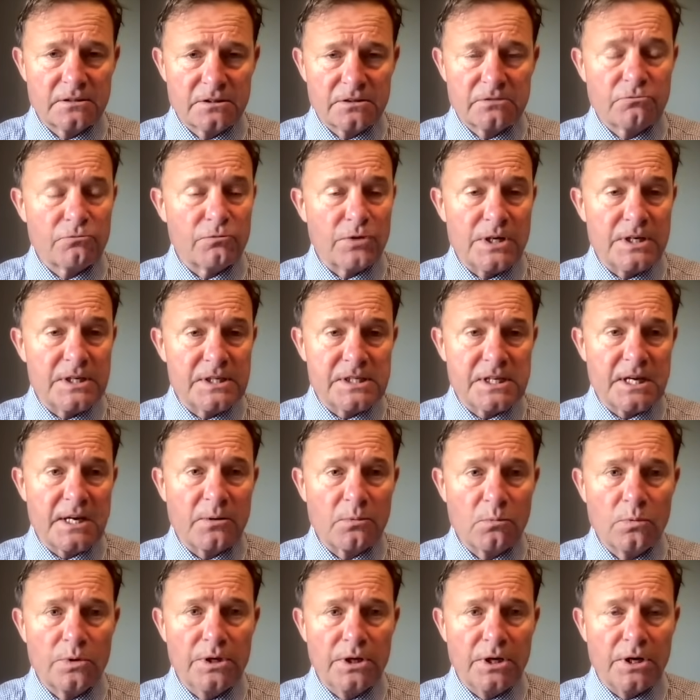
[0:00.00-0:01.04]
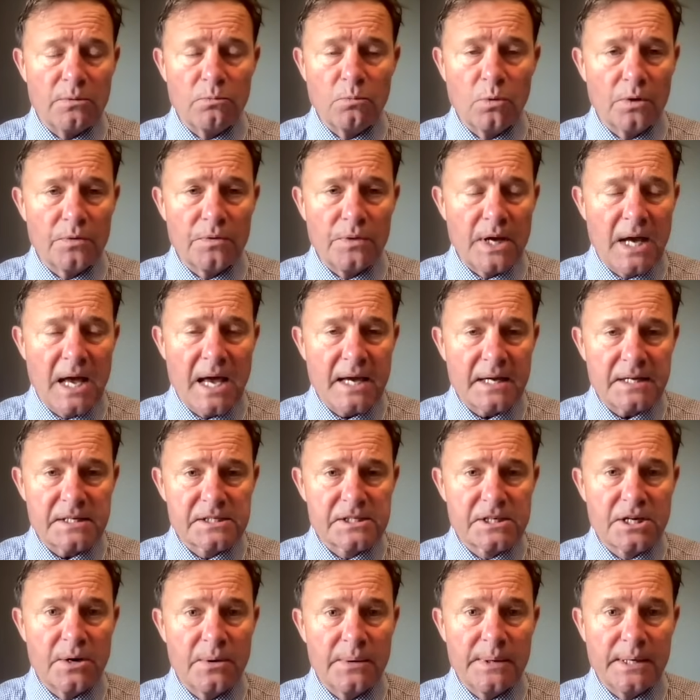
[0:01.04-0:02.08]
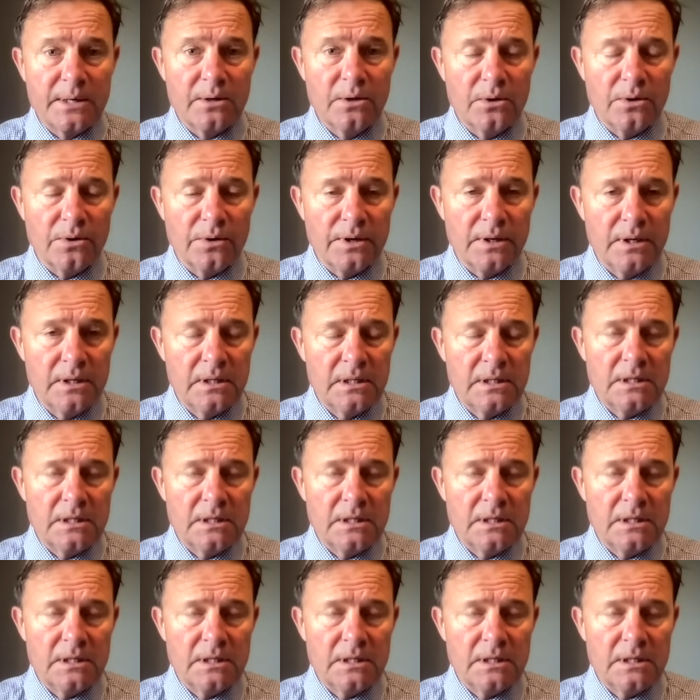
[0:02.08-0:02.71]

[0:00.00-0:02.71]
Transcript: really saying, you know, what the heck's going on?